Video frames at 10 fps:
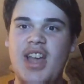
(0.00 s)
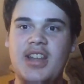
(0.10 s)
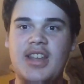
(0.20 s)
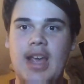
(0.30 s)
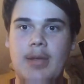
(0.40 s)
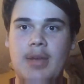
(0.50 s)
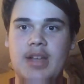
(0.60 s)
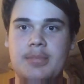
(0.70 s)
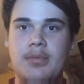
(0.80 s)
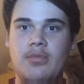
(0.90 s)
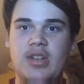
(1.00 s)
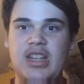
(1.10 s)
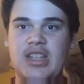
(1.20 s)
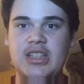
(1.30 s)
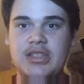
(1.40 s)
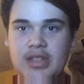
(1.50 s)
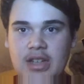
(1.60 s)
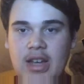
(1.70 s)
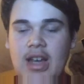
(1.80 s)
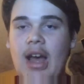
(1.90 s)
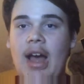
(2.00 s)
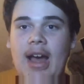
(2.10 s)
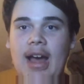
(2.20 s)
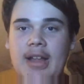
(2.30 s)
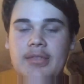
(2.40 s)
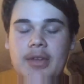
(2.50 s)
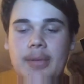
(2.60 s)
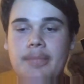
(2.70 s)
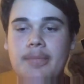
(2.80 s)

Endgame has been released, and